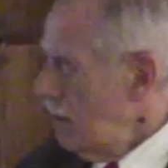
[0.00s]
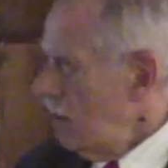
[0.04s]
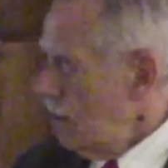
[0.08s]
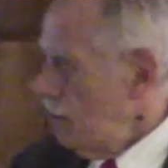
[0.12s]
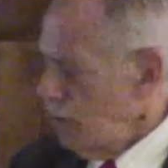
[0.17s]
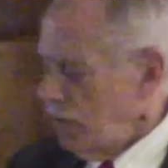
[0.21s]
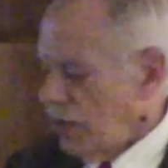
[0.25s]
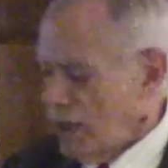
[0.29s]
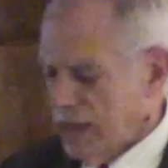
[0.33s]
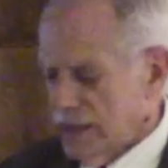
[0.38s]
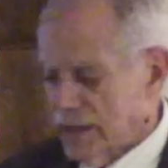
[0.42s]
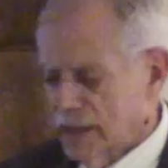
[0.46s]

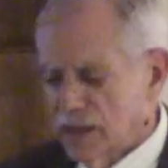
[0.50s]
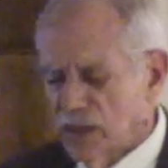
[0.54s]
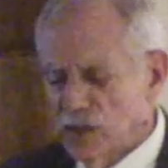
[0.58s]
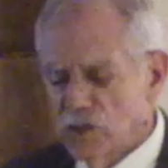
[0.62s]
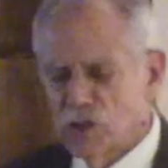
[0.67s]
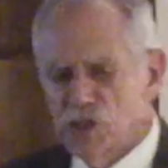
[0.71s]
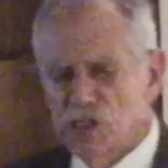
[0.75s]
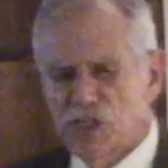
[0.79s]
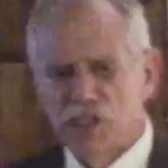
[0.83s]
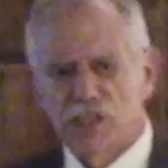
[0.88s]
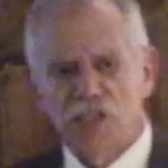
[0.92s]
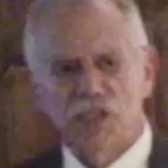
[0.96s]
But there
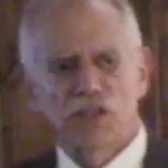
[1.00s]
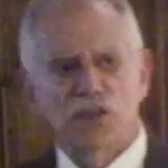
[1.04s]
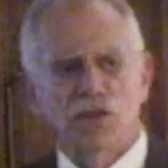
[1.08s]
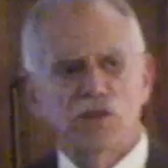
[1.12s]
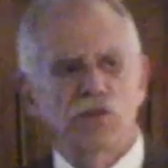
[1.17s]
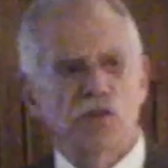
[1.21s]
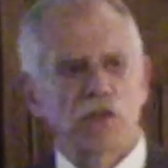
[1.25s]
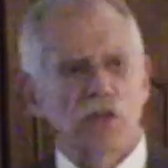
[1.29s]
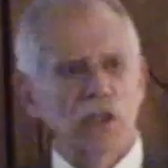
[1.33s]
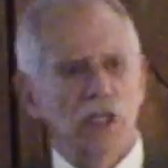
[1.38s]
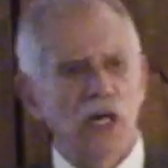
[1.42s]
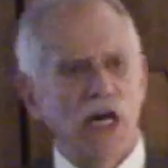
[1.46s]
was a
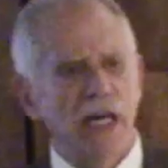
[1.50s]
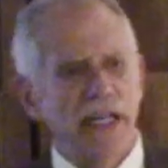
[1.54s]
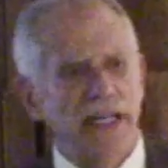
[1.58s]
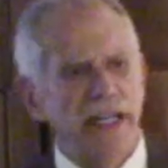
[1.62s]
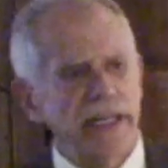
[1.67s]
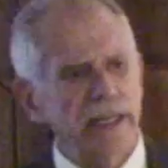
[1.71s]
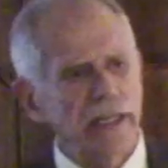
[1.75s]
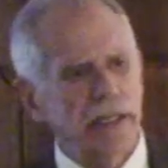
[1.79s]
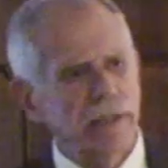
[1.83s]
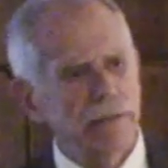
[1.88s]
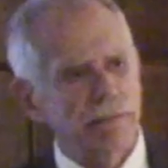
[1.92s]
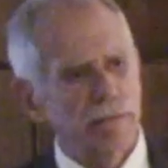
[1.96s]
silver
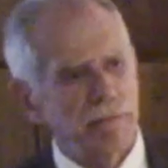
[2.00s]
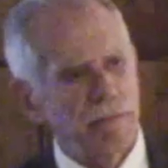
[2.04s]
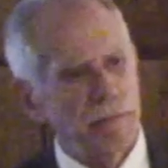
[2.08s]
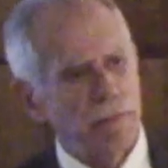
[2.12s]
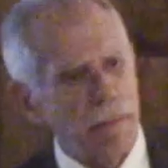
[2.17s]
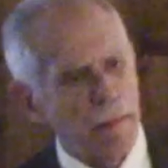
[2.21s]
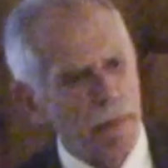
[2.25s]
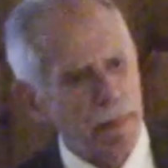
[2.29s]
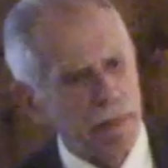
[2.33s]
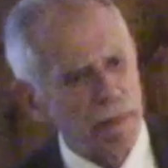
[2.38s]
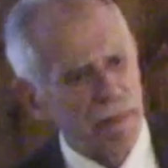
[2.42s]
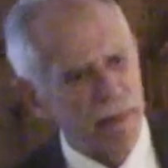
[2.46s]
lining.
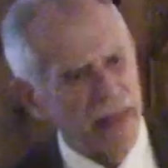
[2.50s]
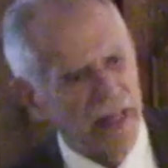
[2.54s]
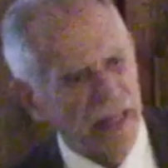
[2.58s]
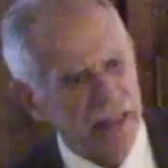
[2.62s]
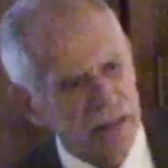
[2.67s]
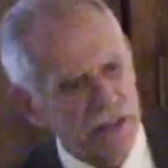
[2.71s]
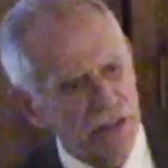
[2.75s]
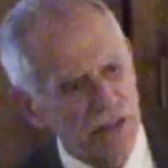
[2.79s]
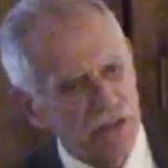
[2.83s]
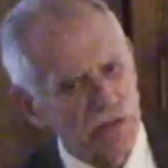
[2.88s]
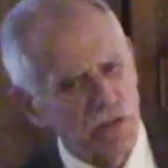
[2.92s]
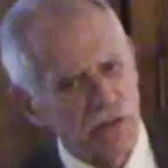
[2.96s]
And that
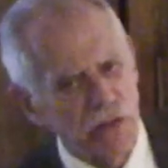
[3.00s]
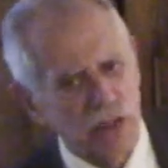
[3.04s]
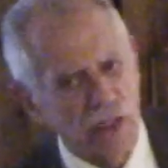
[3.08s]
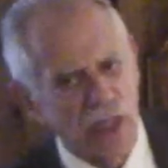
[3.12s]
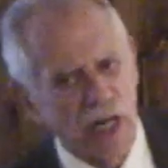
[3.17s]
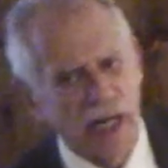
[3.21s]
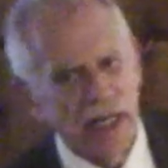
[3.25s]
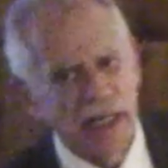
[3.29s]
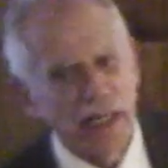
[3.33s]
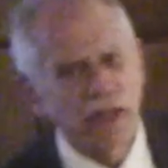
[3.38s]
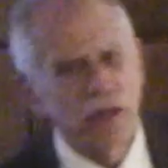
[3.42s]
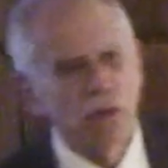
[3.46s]
silver
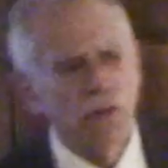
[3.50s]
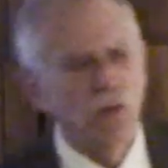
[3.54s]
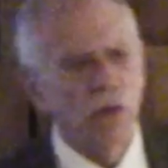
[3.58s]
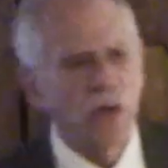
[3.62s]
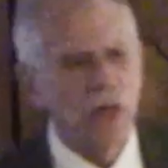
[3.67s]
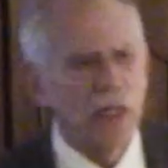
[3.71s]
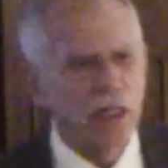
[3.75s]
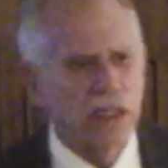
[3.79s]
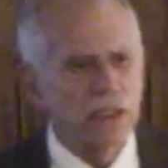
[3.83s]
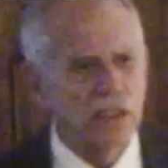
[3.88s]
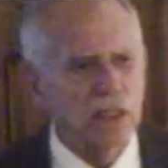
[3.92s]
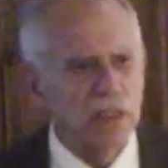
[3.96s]
lining
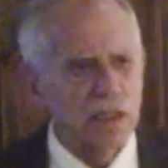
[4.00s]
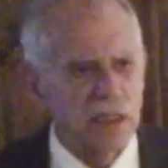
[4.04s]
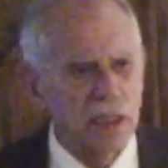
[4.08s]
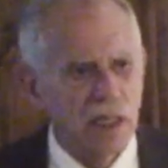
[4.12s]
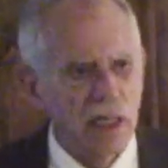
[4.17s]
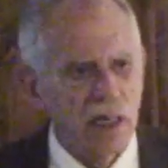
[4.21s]
was